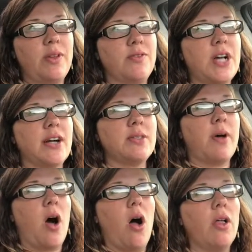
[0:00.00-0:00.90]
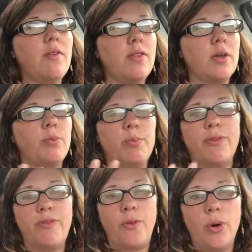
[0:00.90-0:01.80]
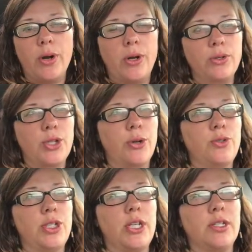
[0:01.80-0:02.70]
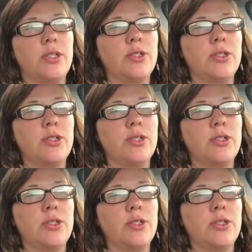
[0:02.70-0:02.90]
We've talked about all of the before host coaching.